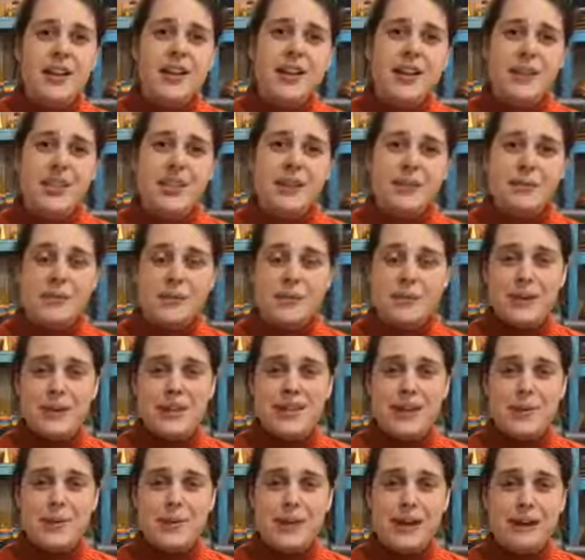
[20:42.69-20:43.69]
I think it was the only
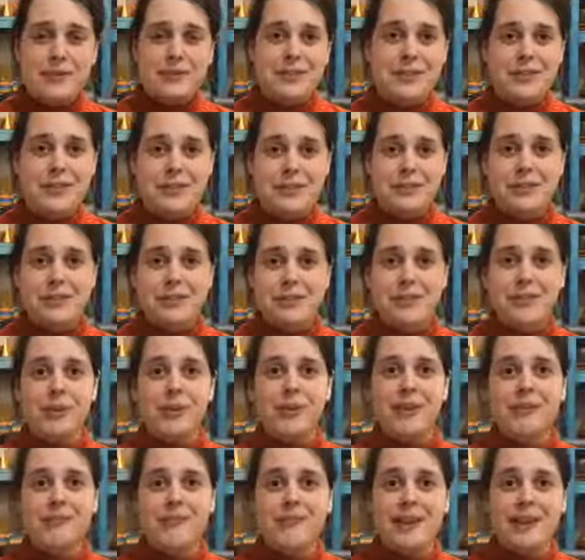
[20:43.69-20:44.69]
time that Alfie didn't
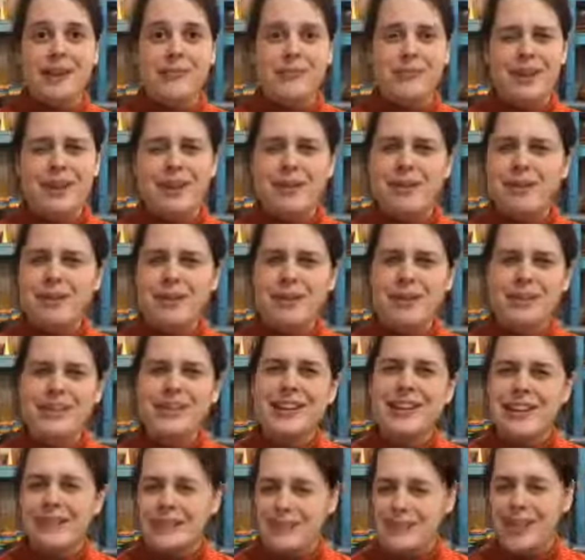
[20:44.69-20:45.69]
dribble. My thoughts on
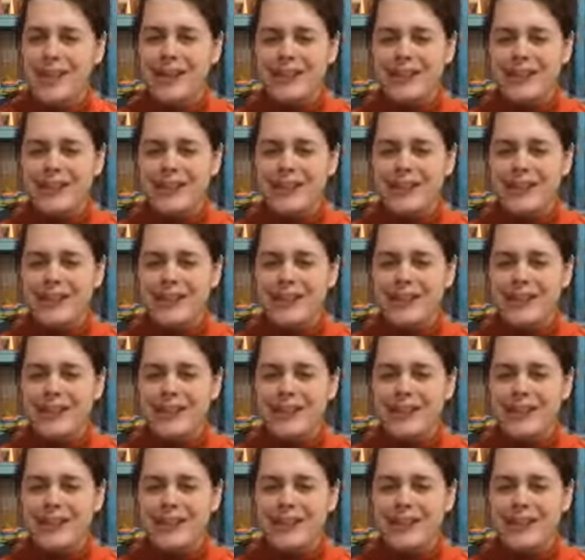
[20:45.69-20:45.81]
that,